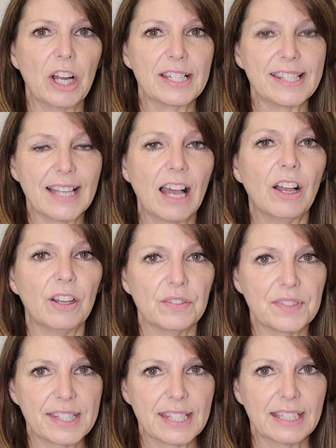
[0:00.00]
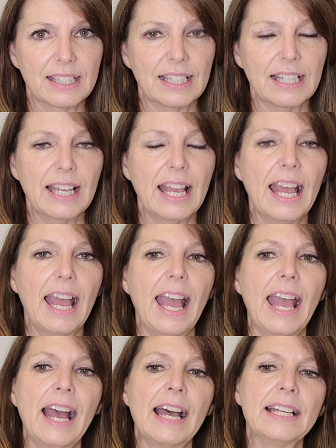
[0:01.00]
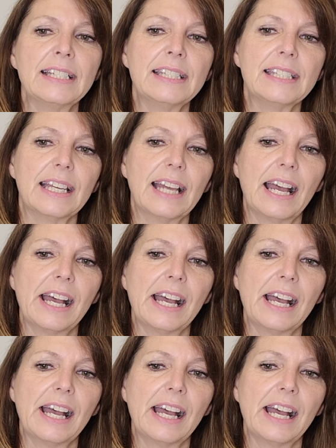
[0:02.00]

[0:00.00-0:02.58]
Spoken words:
ourselves. And